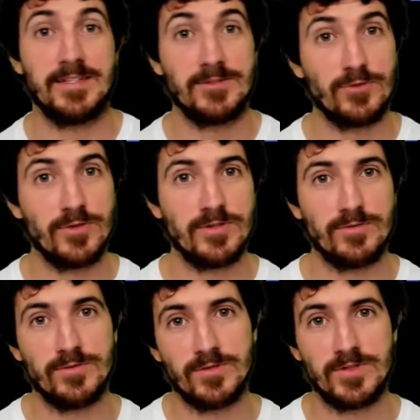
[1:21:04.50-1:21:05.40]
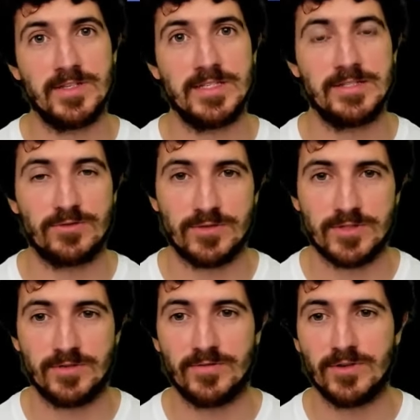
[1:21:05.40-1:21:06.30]
uh, discord to join the discord
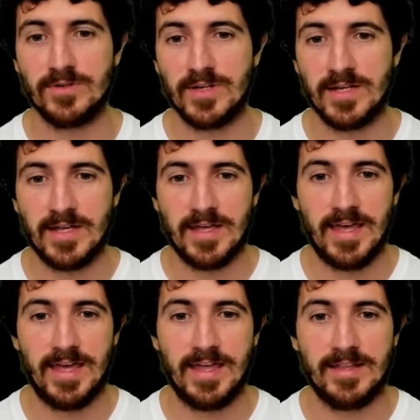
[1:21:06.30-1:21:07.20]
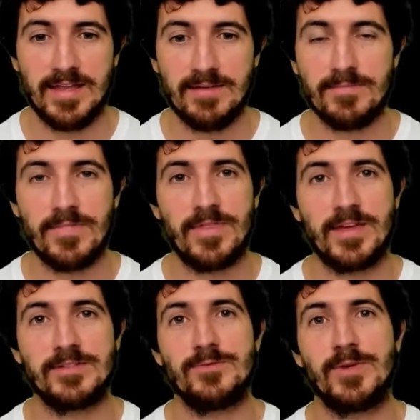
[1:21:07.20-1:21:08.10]
server and yeah
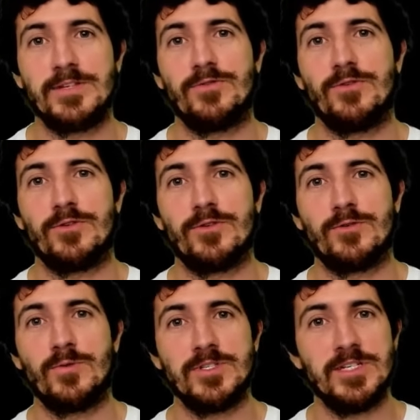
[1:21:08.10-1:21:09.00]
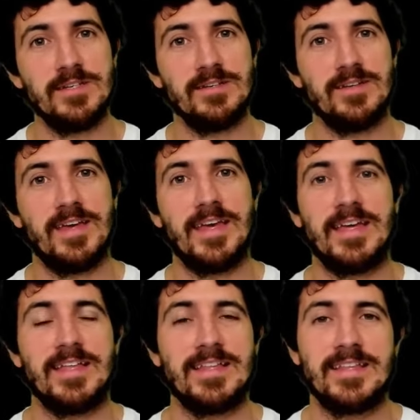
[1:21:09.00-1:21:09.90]
thanks so much for watching
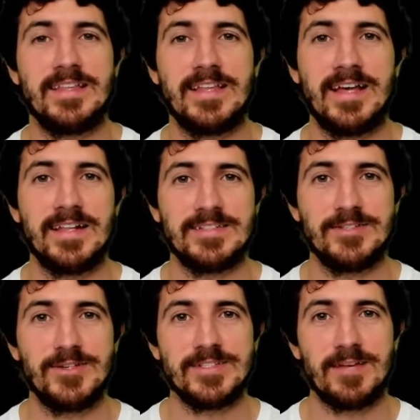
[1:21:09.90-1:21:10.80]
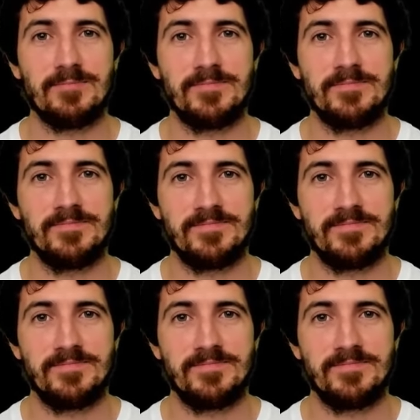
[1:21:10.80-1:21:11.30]
and i'll see you next time